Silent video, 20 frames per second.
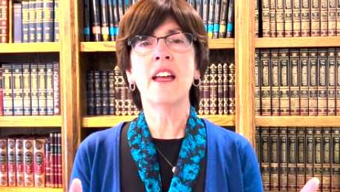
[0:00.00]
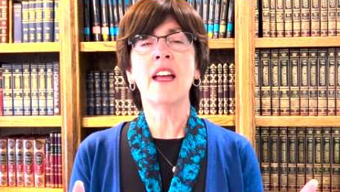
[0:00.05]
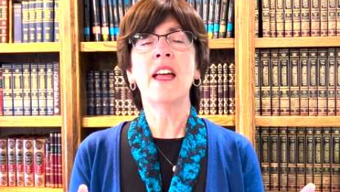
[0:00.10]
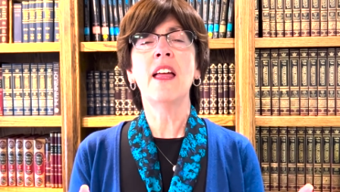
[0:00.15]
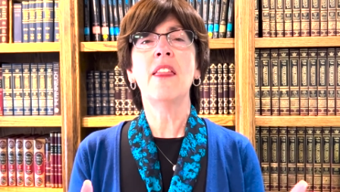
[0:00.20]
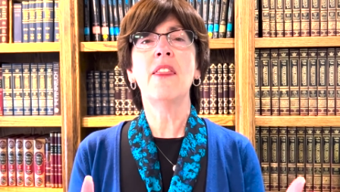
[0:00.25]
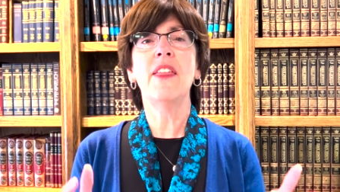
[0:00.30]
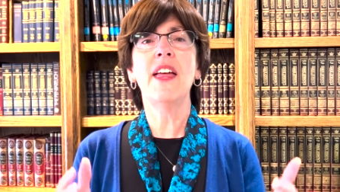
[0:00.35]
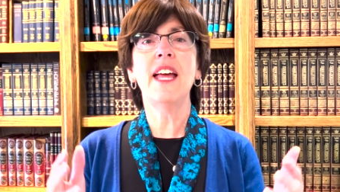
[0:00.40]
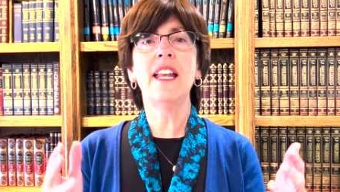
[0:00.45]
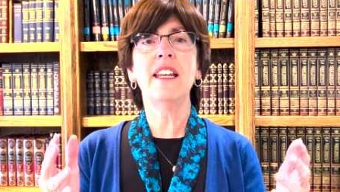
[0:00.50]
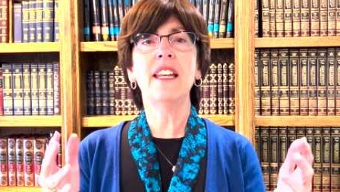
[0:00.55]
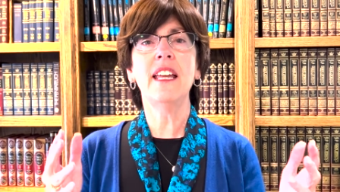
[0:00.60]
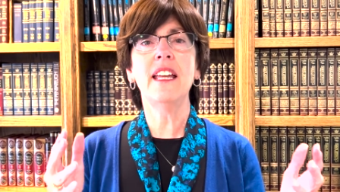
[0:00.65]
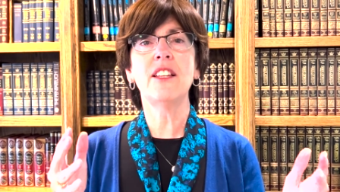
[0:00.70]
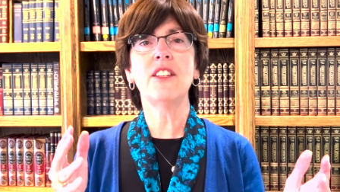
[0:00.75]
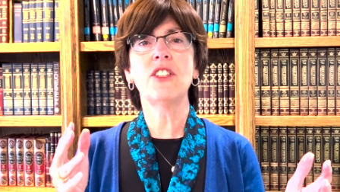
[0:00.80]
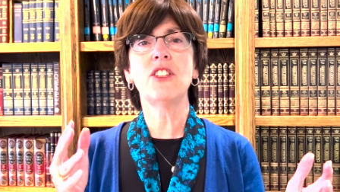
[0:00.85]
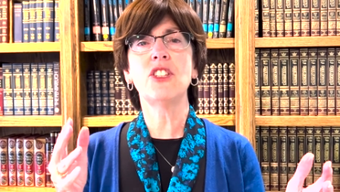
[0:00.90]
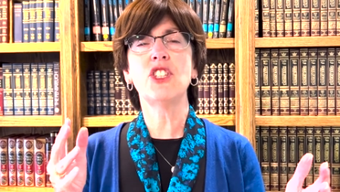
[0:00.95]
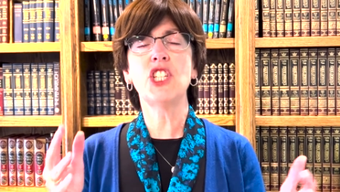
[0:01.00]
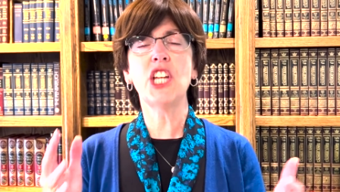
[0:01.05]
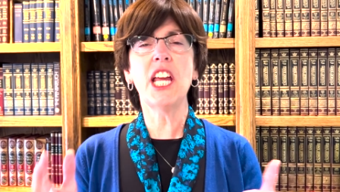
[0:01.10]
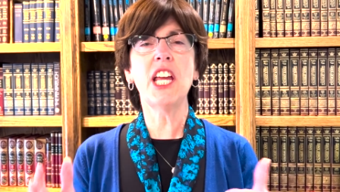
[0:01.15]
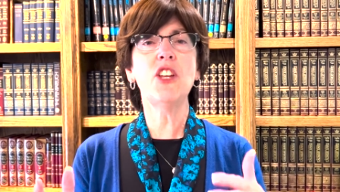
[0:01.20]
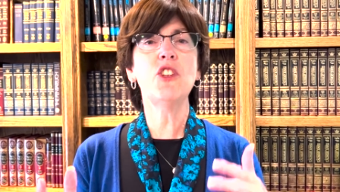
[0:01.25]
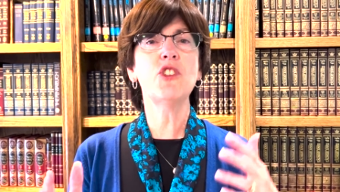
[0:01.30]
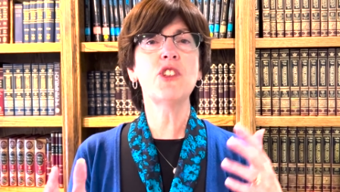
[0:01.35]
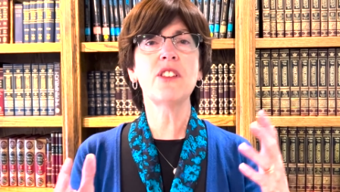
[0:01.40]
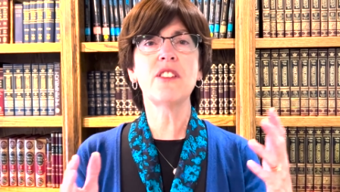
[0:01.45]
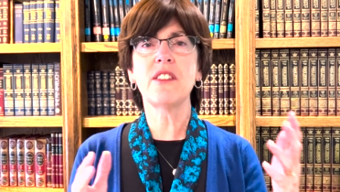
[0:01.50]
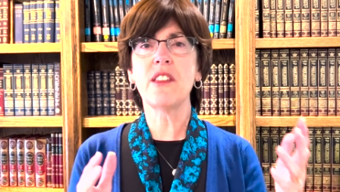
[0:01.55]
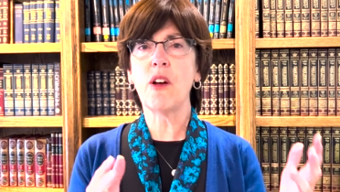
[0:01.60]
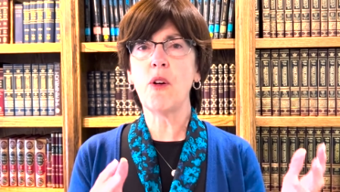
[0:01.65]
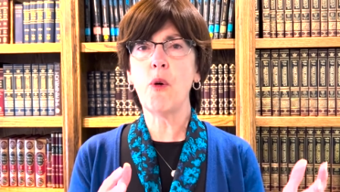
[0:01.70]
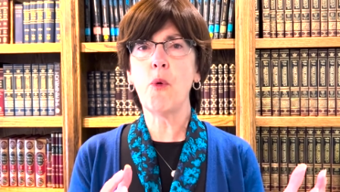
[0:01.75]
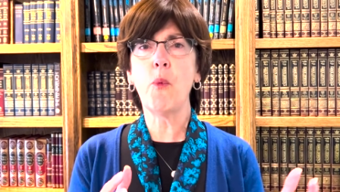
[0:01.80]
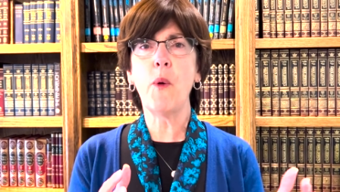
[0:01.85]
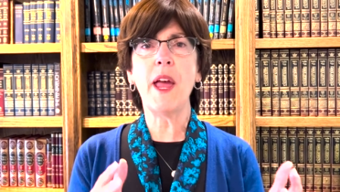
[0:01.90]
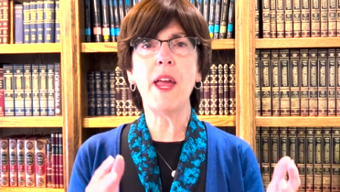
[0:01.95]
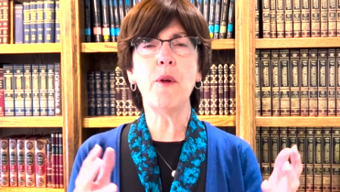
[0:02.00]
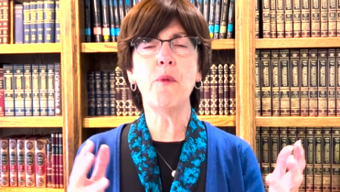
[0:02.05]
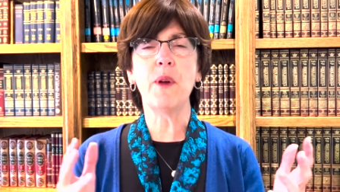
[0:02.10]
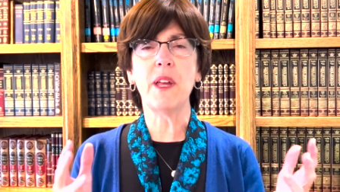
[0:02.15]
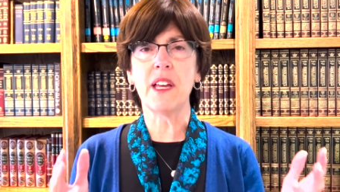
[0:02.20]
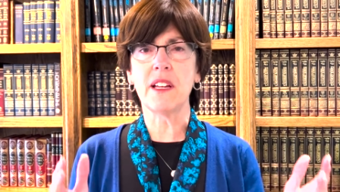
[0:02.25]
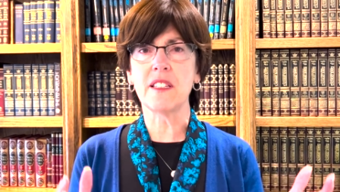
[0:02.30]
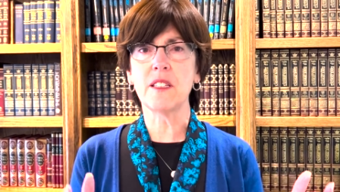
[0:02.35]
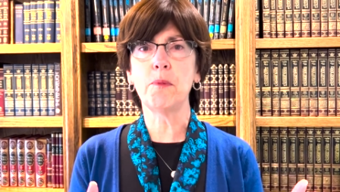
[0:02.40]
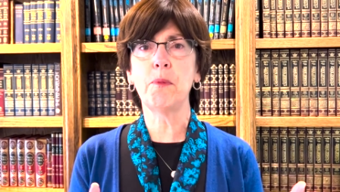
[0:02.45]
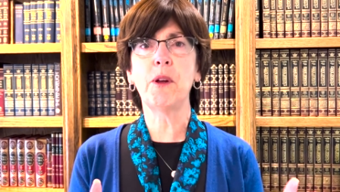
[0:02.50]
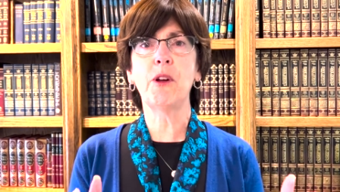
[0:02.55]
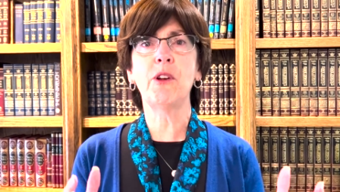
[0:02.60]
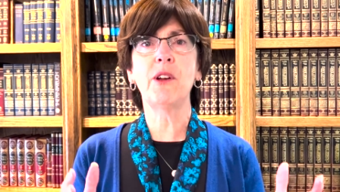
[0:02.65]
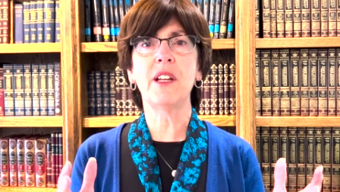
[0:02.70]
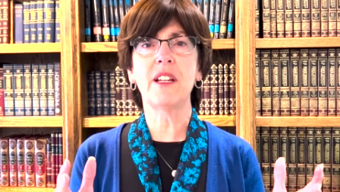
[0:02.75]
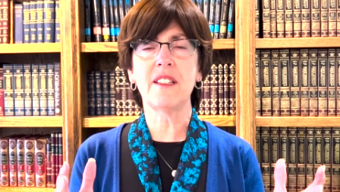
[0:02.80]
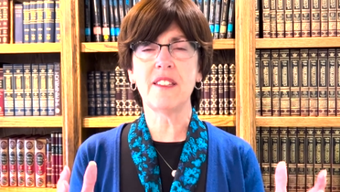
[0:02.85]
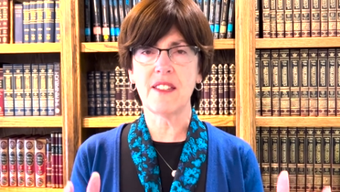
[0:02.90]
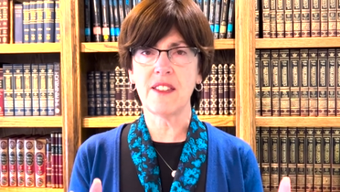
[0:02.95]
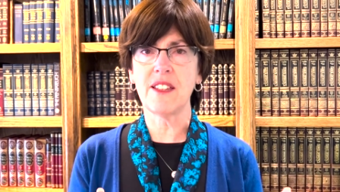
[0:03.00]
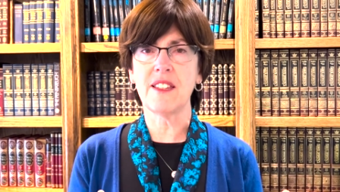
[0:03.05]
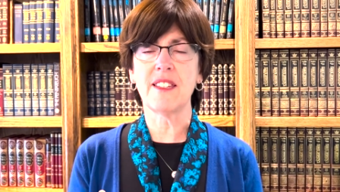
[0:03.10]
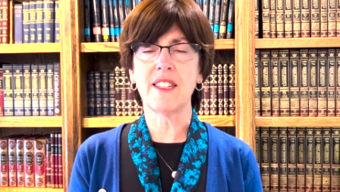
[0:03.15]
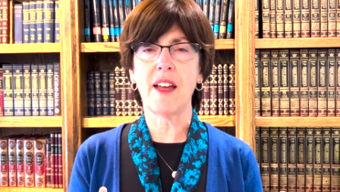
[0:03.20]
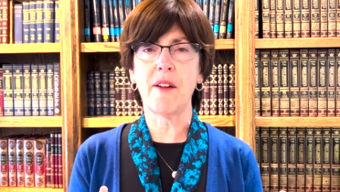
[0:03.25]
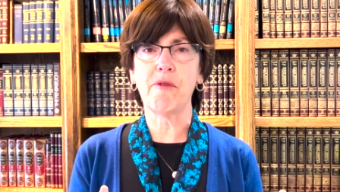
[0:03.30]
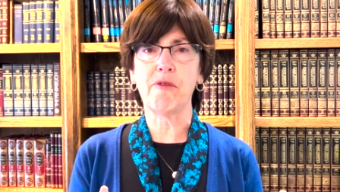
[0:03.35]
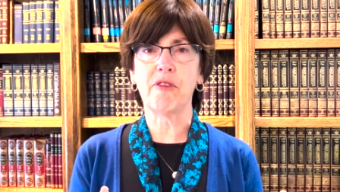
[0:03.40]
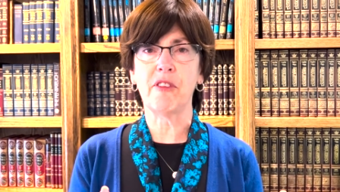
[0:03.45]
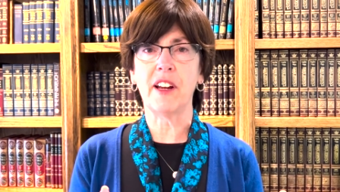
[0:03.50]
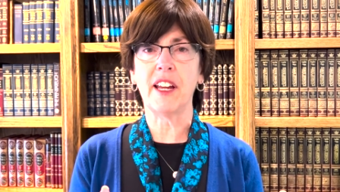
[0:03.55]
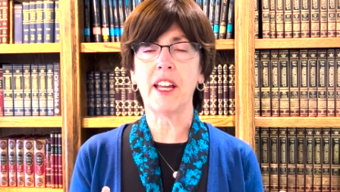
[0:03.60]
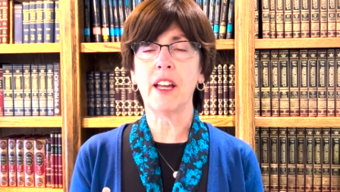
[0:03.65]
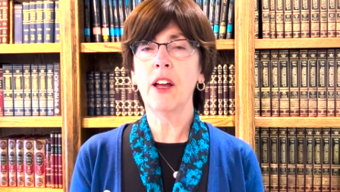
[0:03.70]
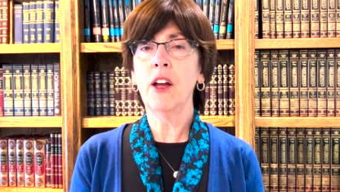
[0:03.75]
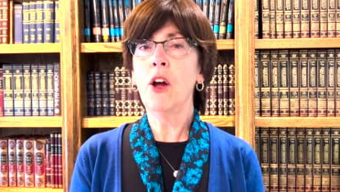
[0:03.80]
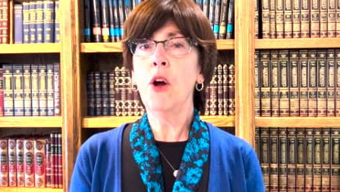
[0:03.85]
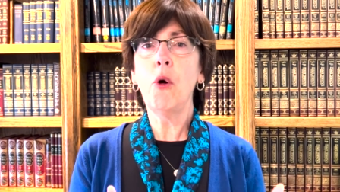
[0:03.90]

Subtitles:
then it changes the way we experience the suffering.